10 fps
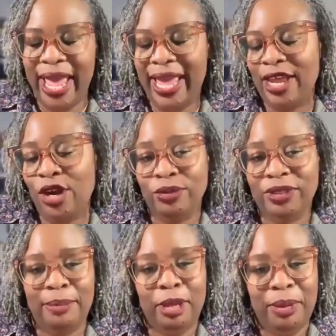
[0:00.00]

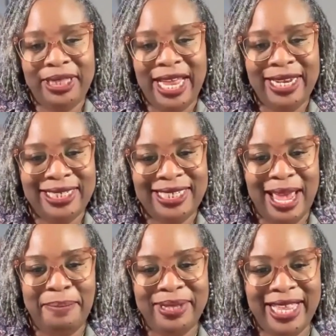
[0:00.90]
KNOW. Put that in the
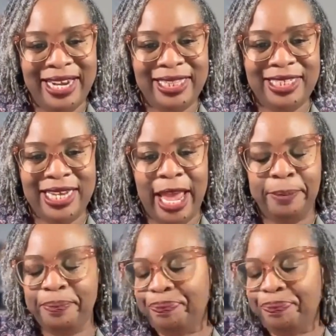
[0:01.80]
chat. Put that in the chat.